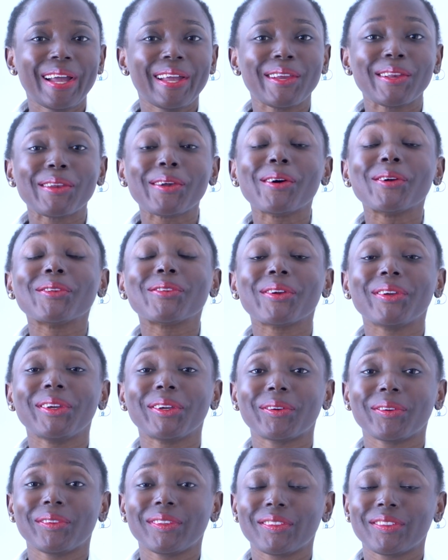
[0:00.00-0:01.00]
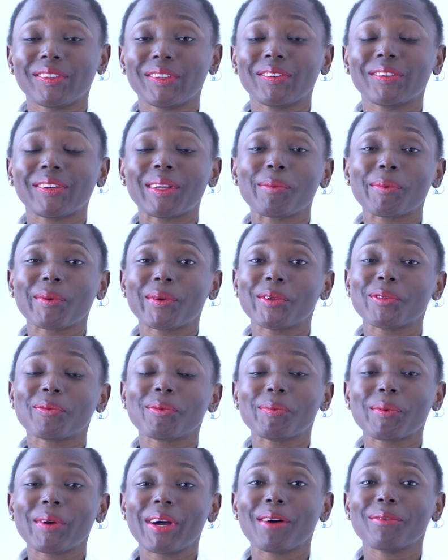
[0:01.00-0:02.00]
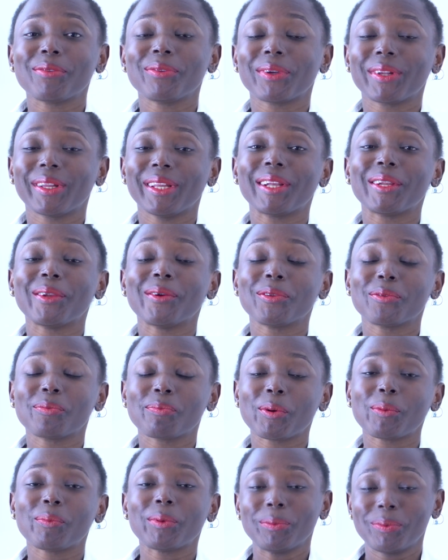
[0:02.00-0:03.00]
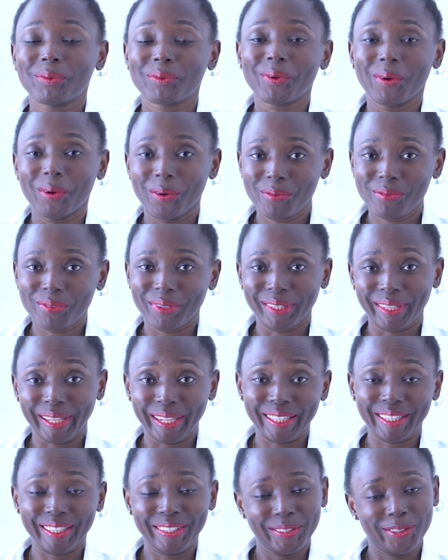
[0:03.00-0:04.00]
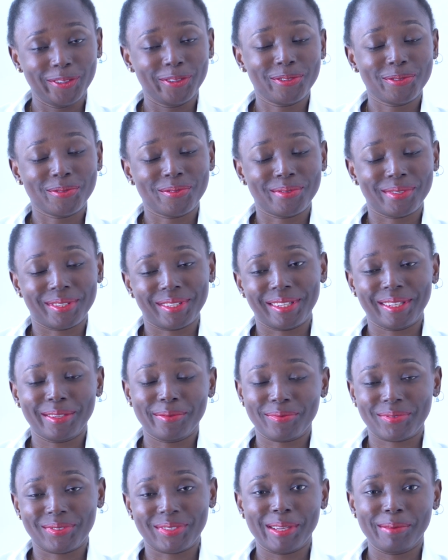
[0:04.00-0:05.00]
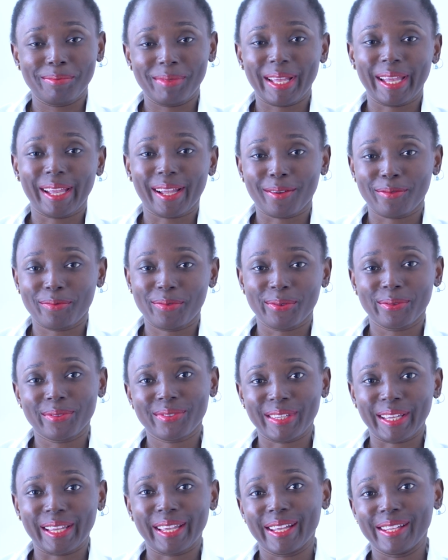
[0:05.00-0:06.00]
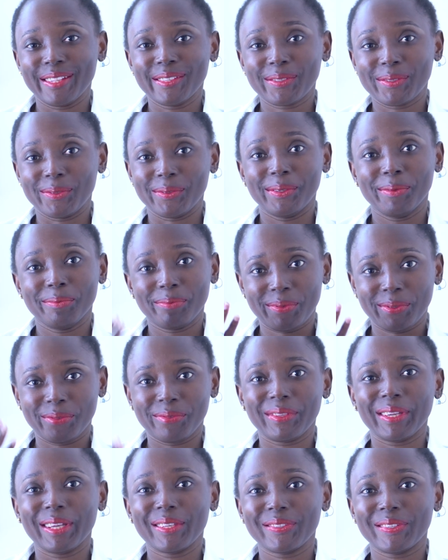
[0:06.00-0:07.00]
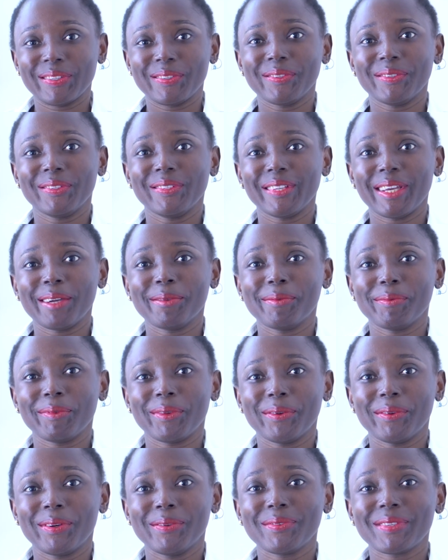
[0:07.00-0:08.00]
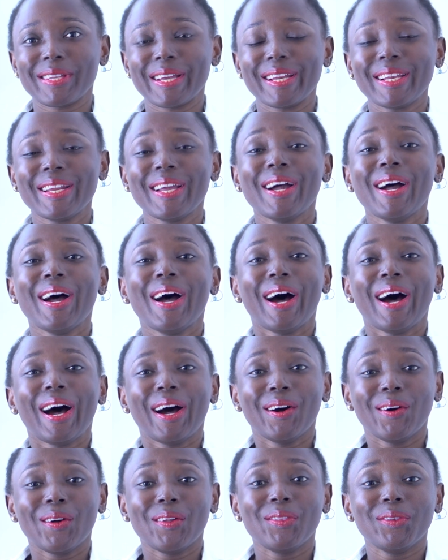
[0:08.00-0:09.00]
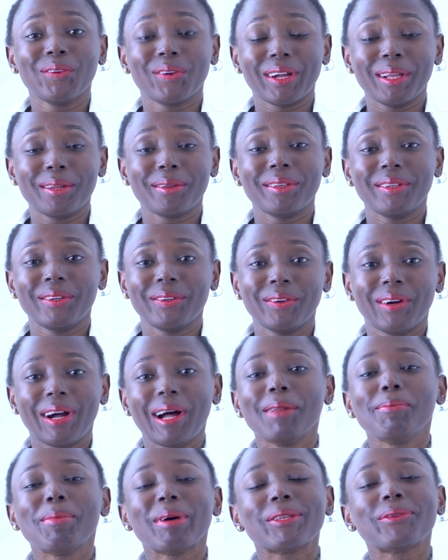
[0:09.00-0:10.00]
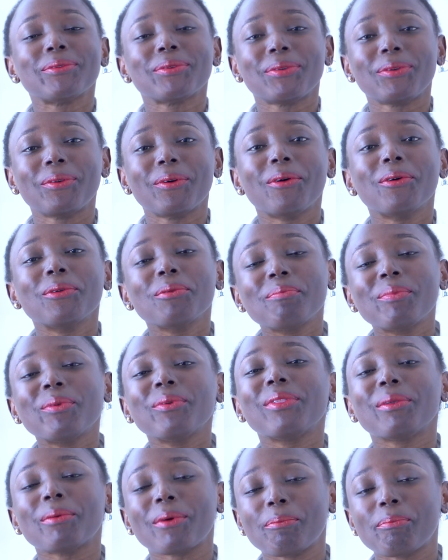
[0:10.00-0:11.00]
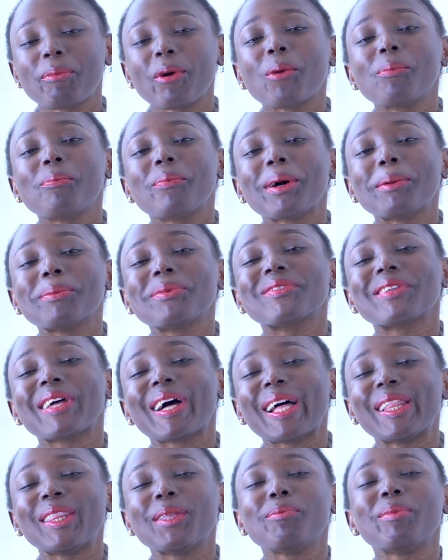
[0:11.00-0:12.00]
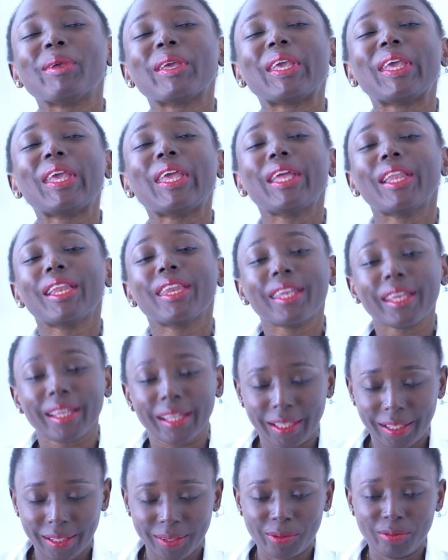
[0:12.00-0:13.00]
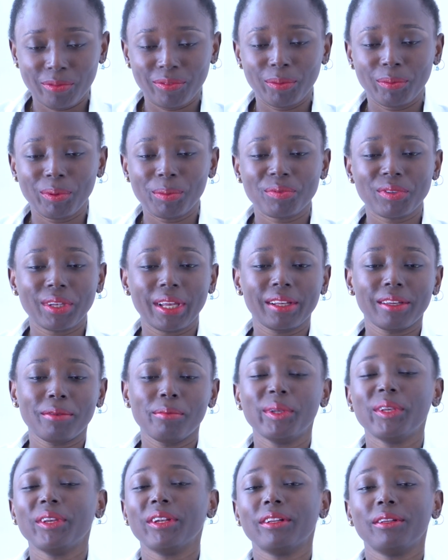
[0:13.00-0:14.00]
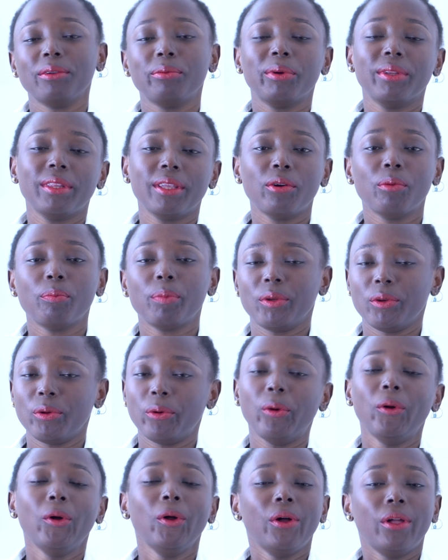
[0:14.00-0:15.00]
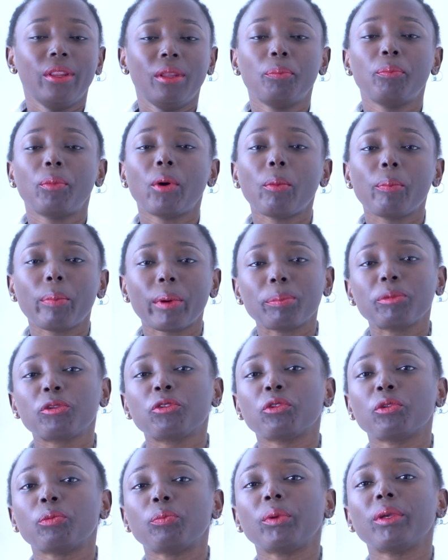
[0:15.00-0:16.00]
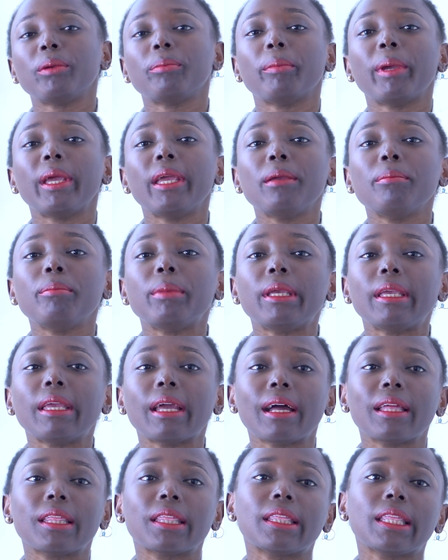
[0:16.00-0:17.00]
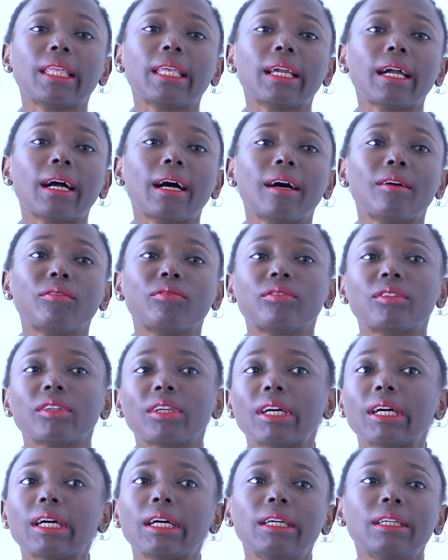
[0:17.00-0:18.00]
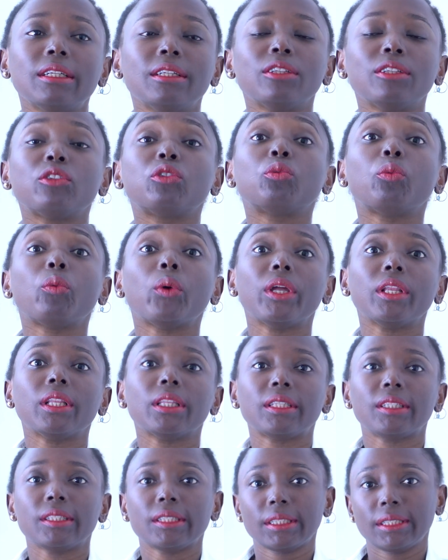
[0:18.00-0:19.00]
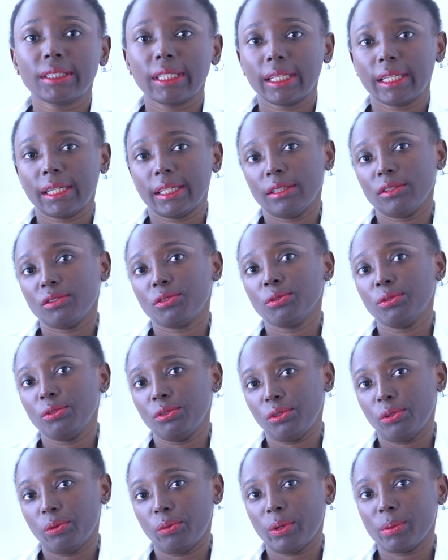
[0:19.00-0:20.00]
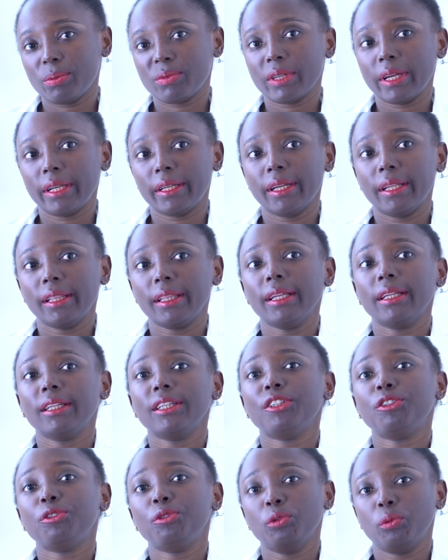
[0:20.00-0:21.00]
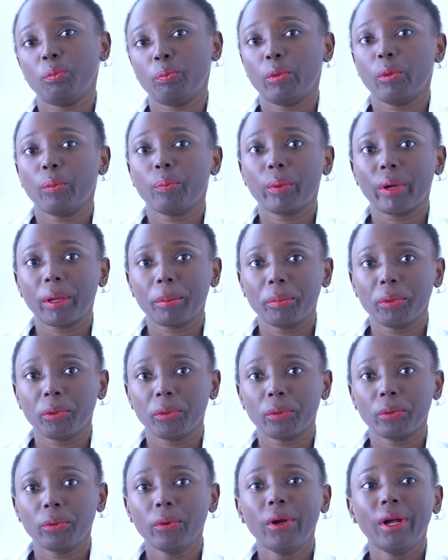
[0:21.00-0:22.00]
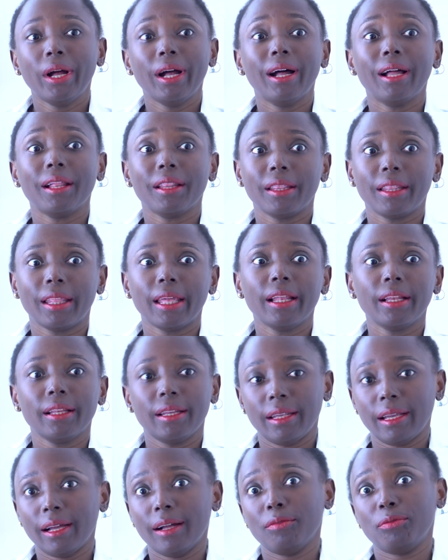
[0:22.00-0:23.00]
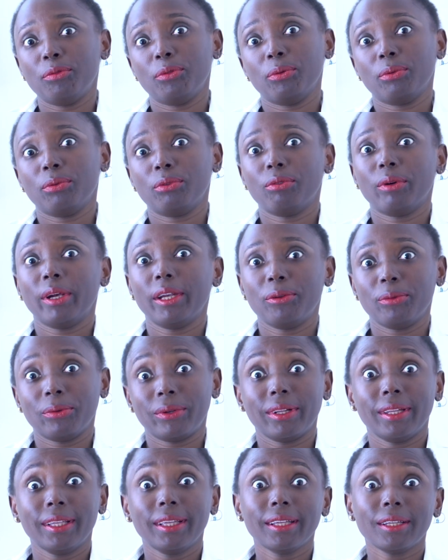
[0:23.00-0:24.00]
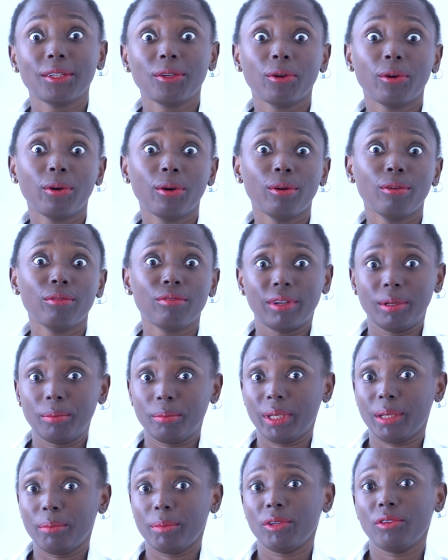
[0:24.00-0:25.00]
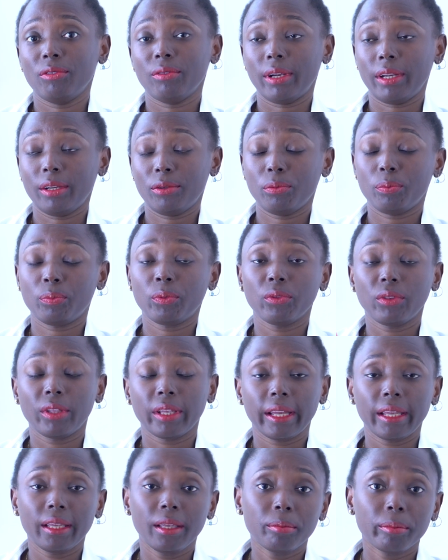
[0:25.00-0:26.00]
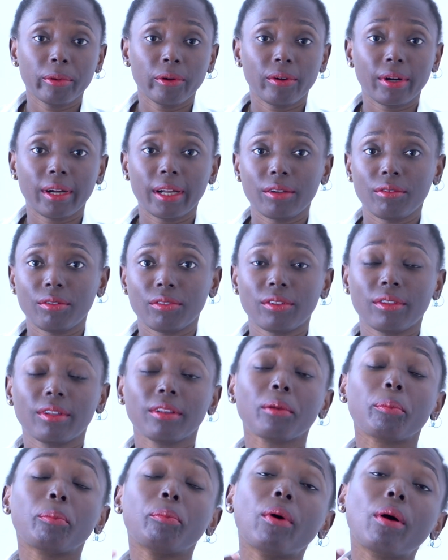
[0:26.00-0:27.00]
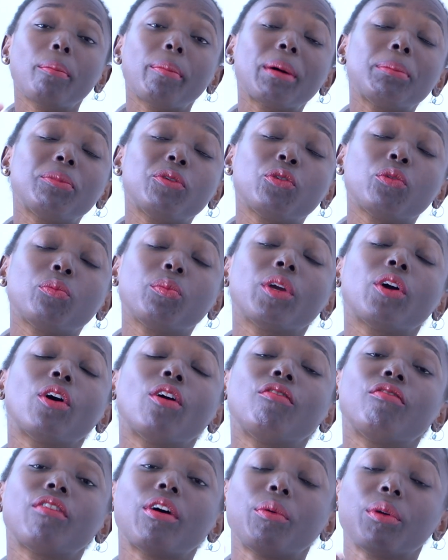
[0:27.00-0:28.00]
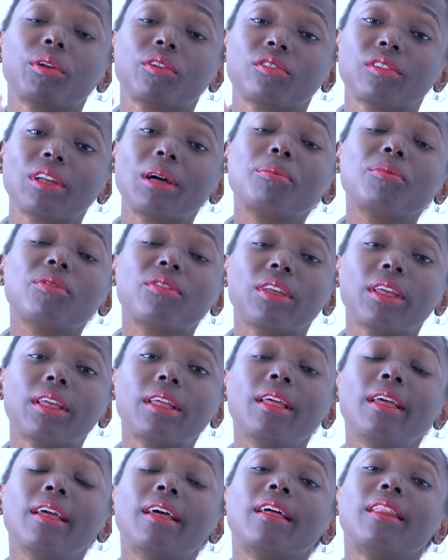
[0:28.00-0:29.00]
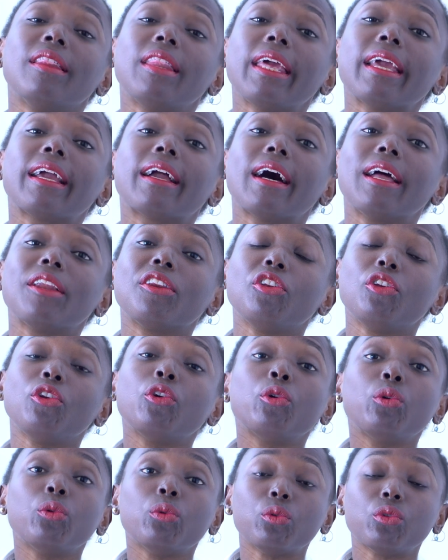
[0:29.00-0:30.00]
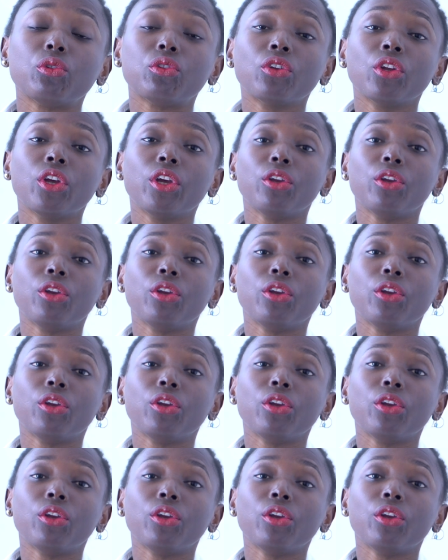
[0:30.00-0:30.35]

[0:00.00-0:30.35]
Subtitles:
it also increases session time, because people have to click those pop-ups off, and that, you know, gives them like a few seconds to improve their session time on your website. Or you can, you know, add, but you don't put the pop-ups at the beginning of the website immediately when they open. No, the pop-up should be maybe, I think, after 20 seconds on your website, and then it should pop up, you know, and then they have to try to click it off and maybe try to put their email addresses, and the pop-up should be offering something they can use,